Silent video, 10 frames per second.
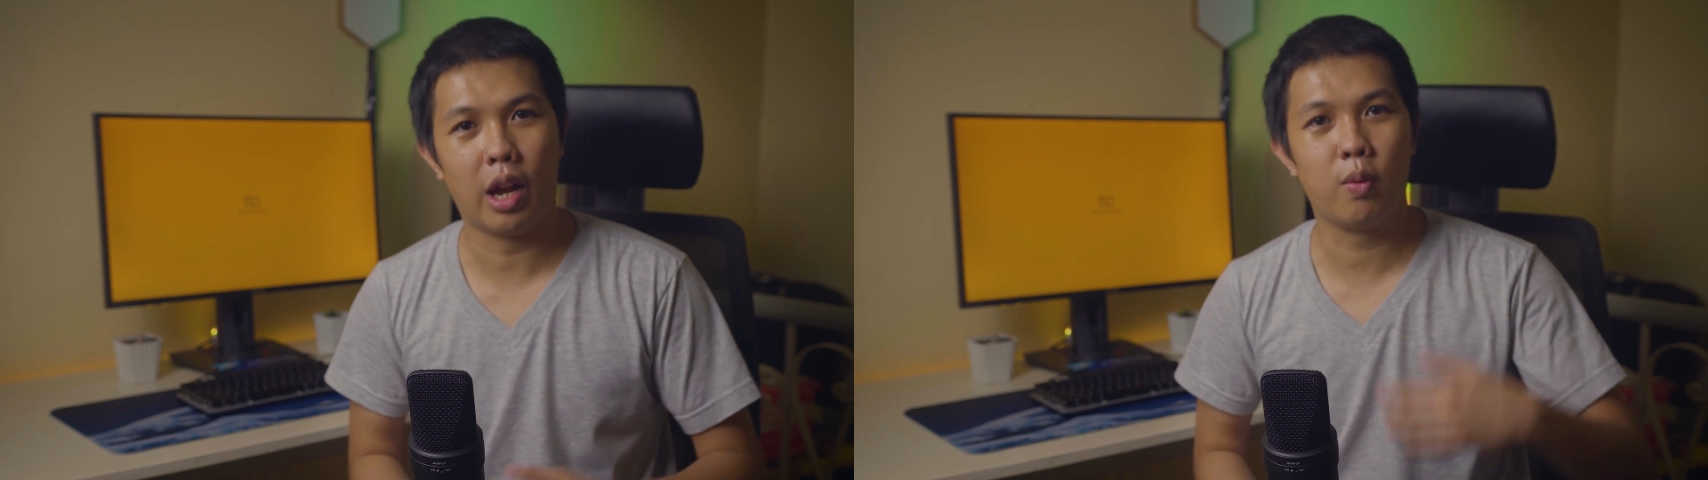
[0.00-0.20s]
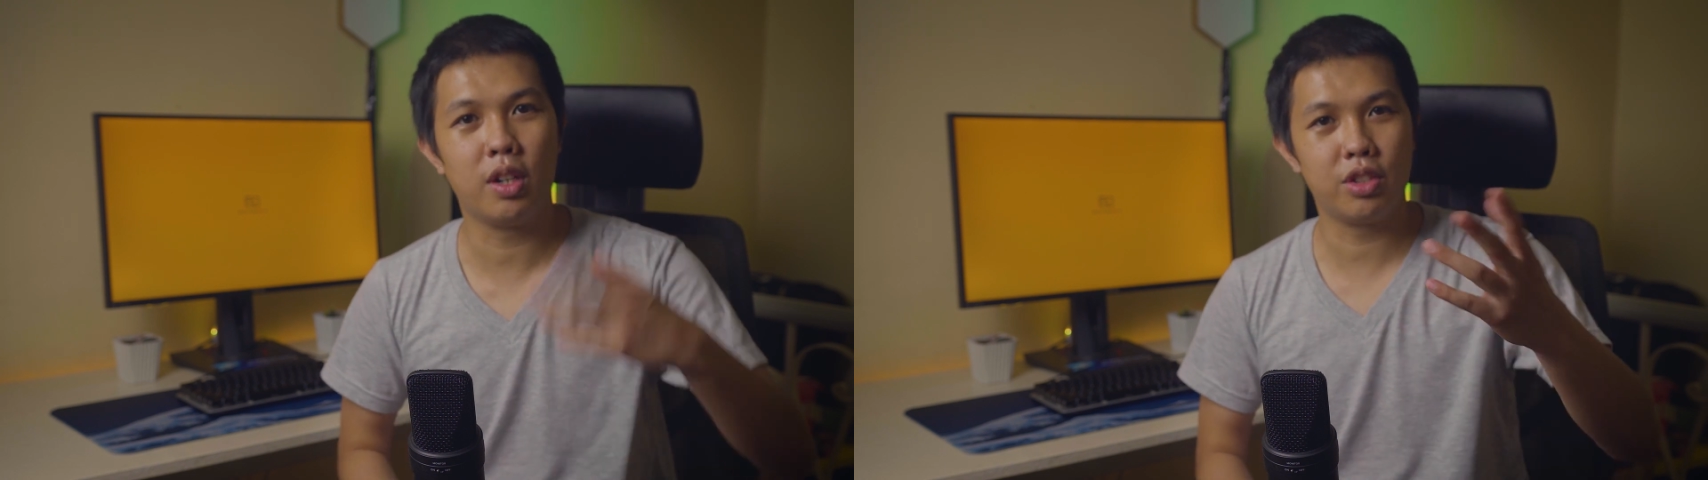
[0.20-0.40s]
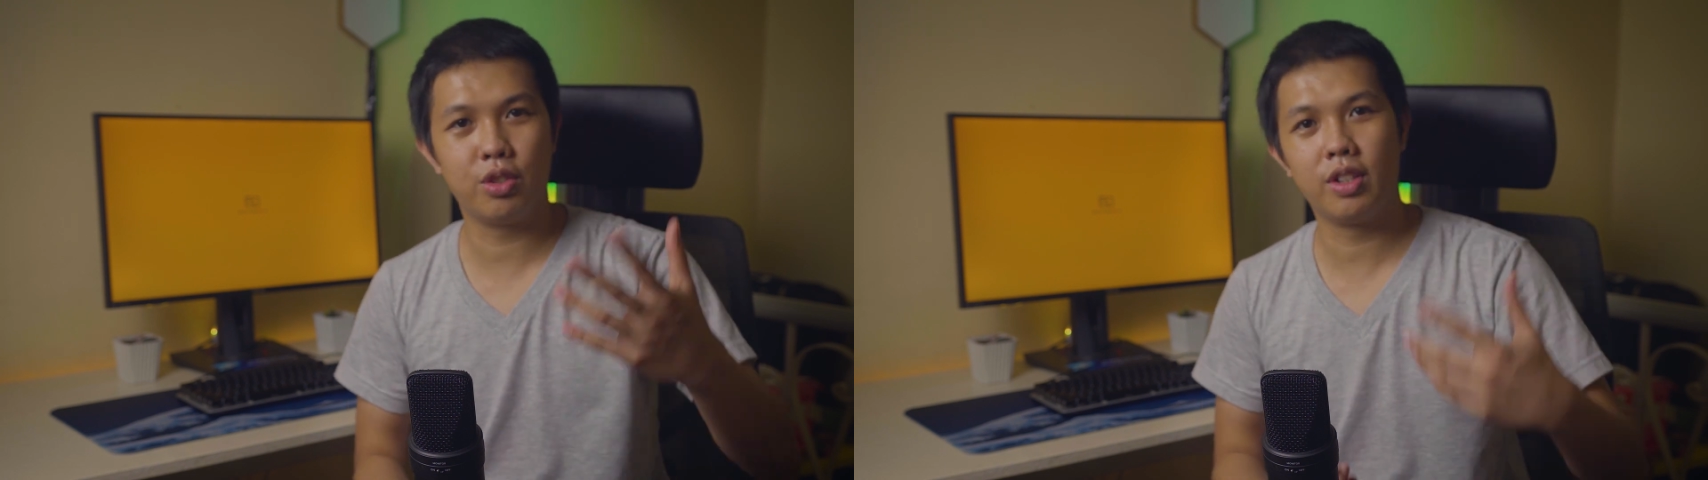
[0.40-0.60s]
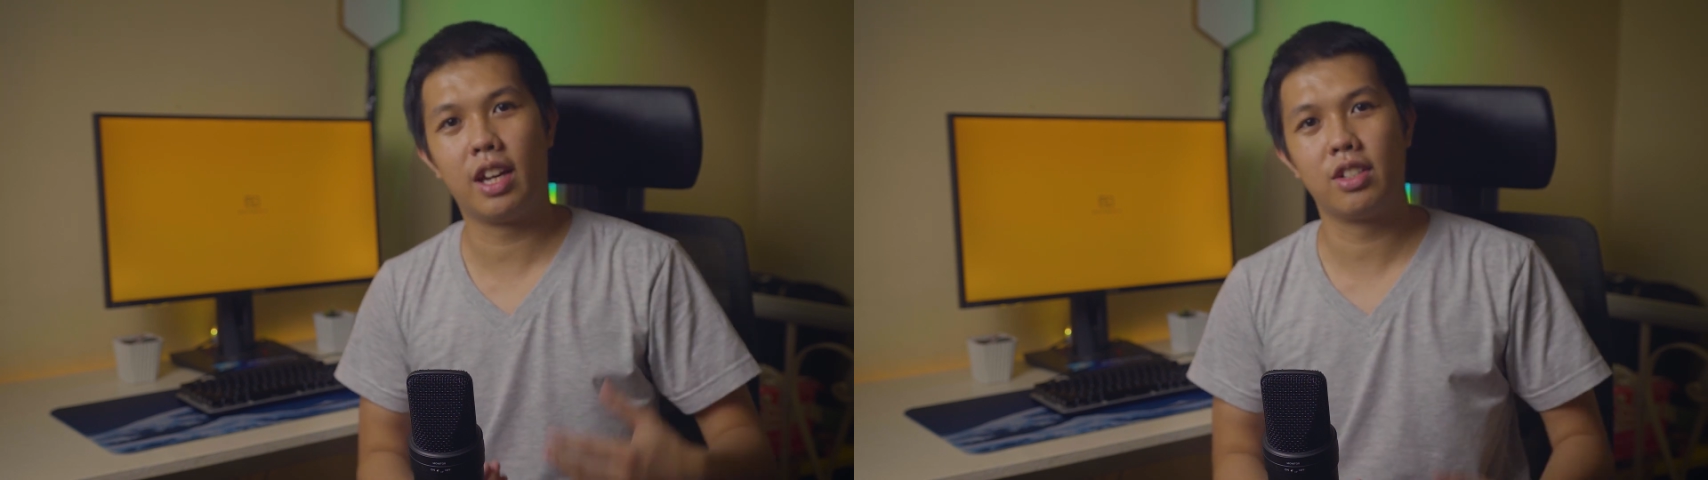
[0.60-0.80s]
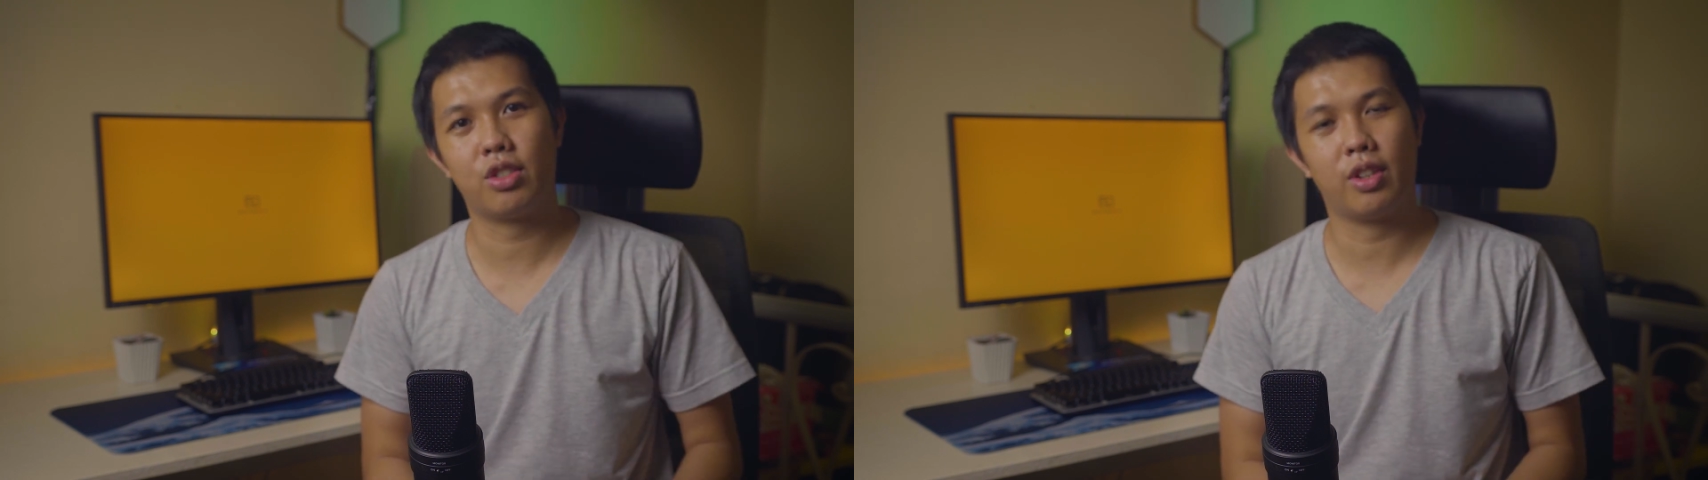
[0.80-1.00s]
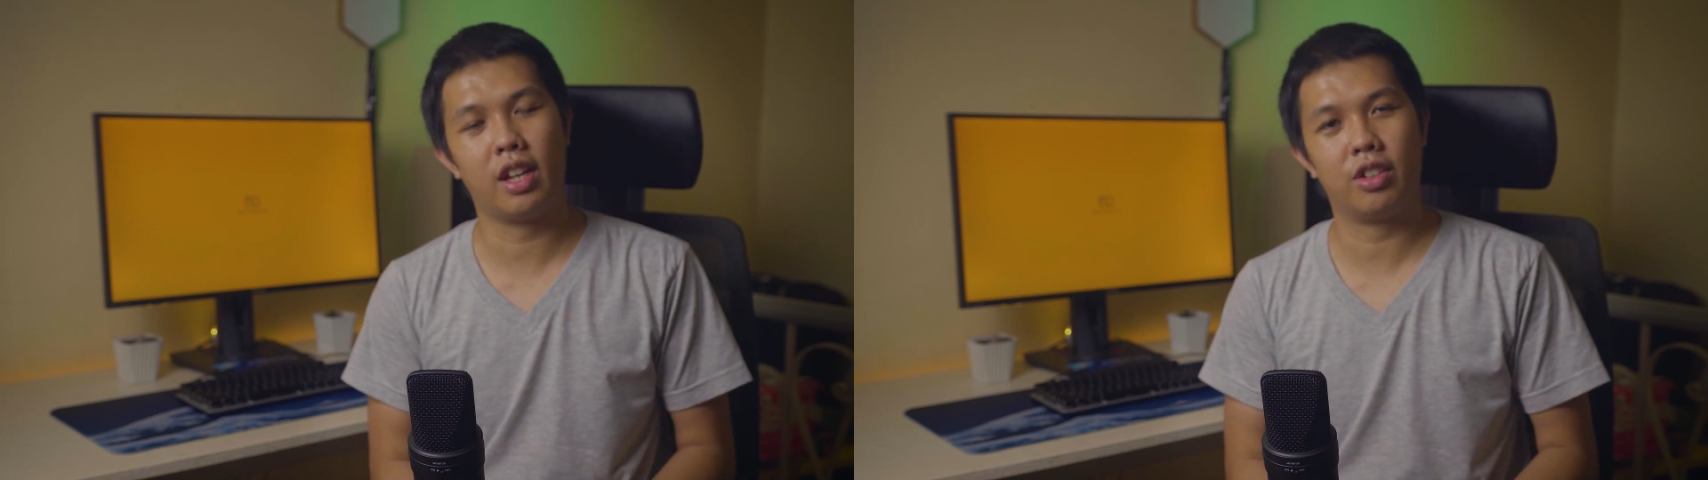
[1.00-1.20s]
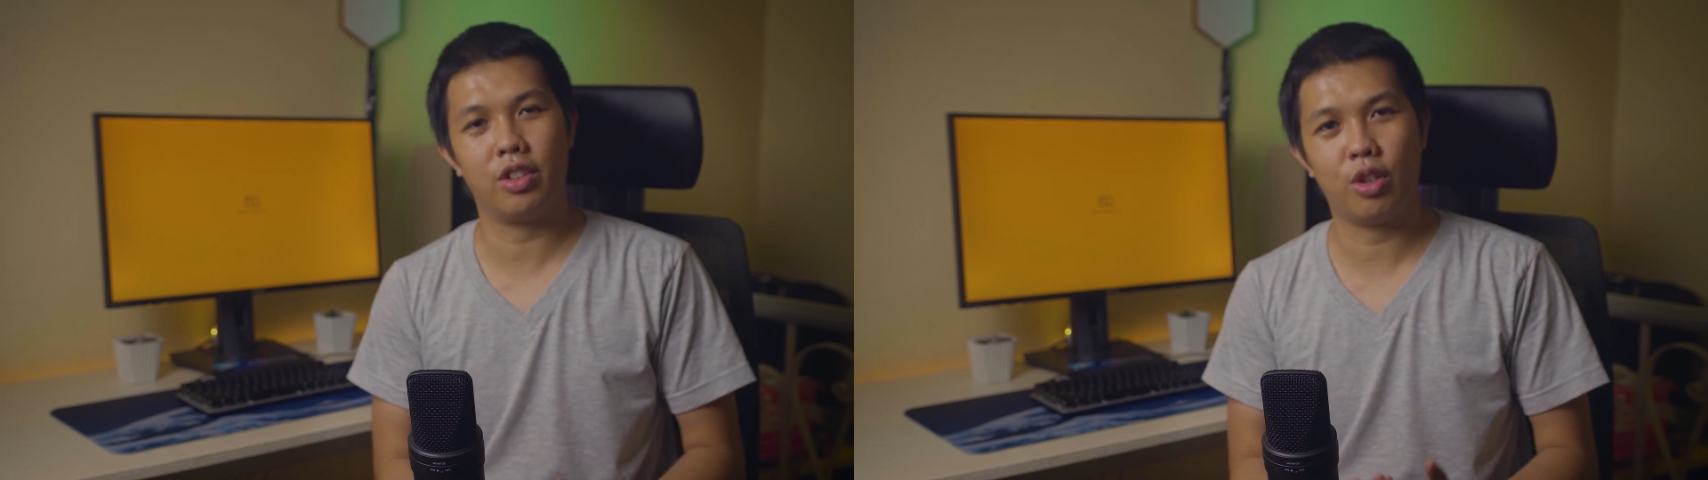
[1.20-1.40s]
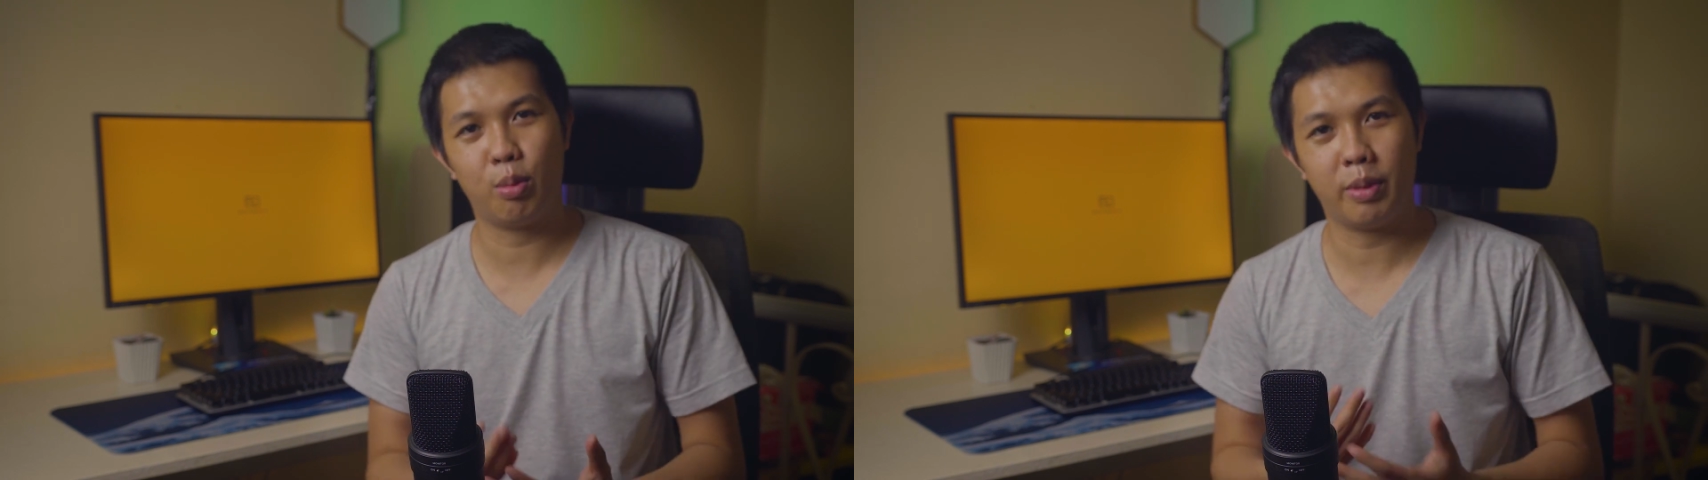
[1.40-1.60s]
I want you guys to get to
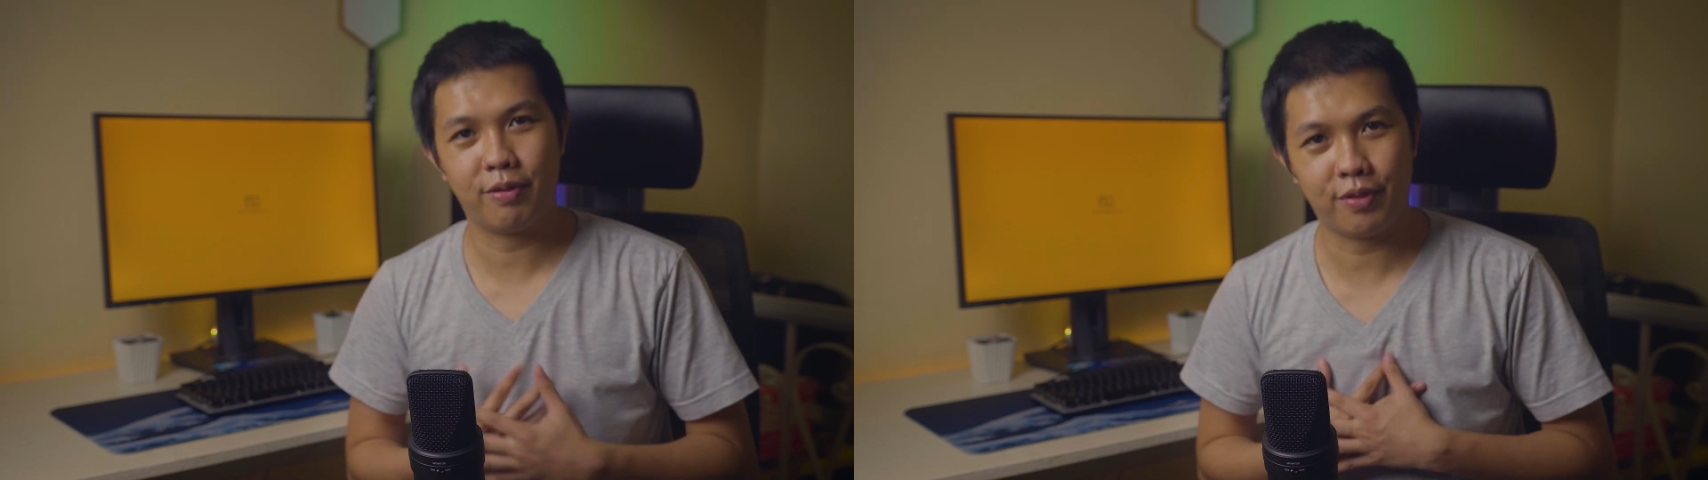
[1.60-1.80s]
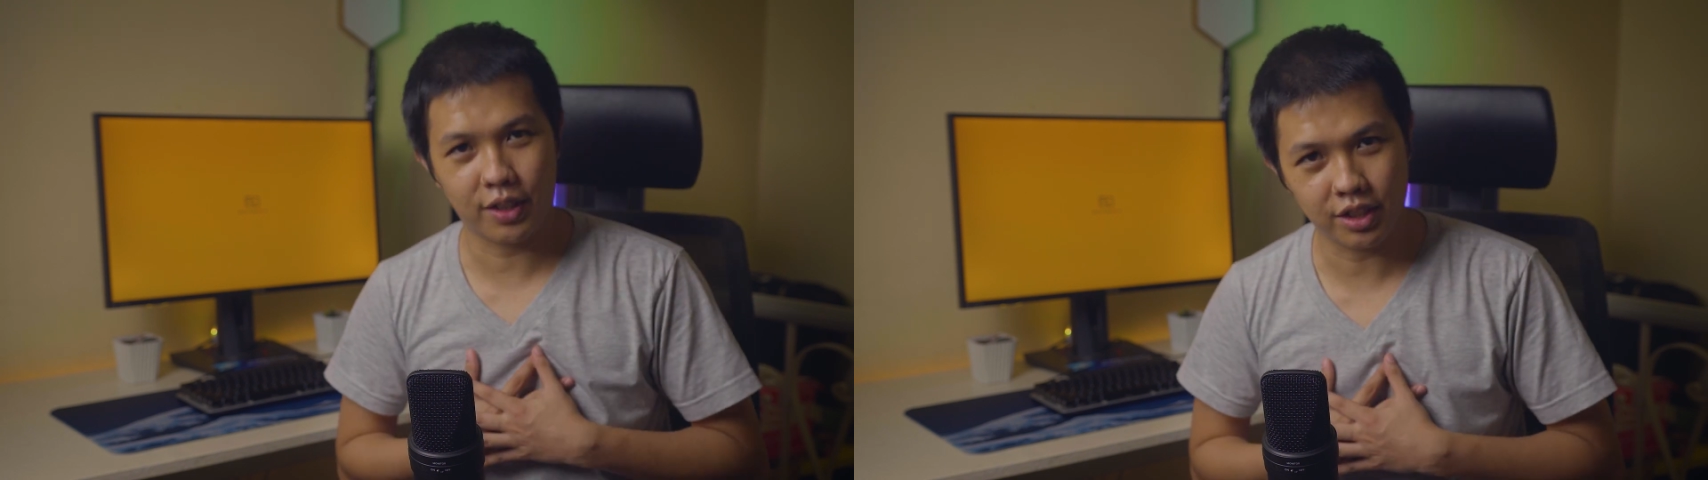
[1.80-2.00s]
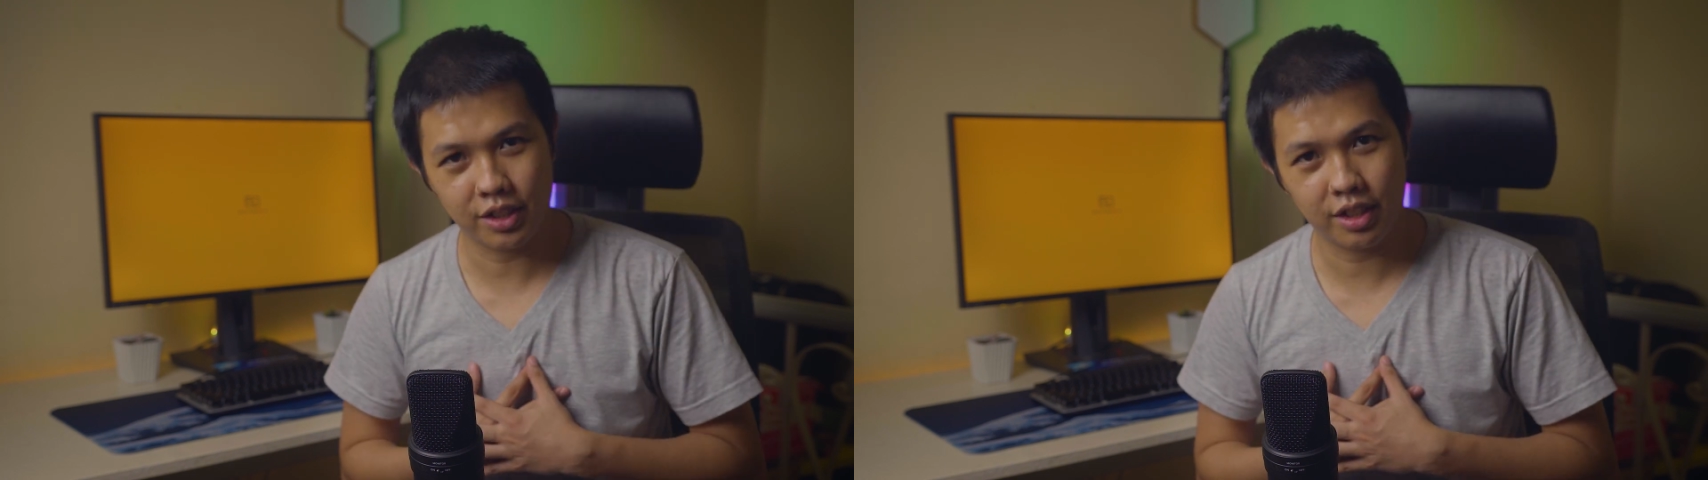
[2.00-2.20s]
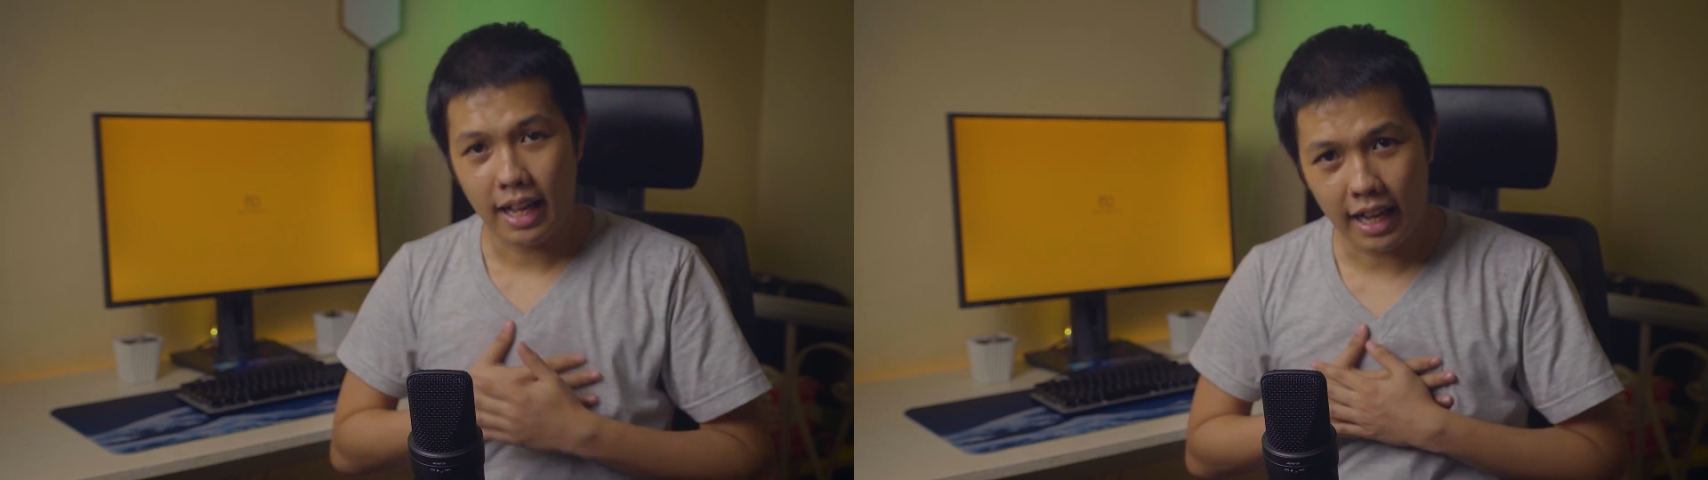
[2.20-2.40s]
know me first.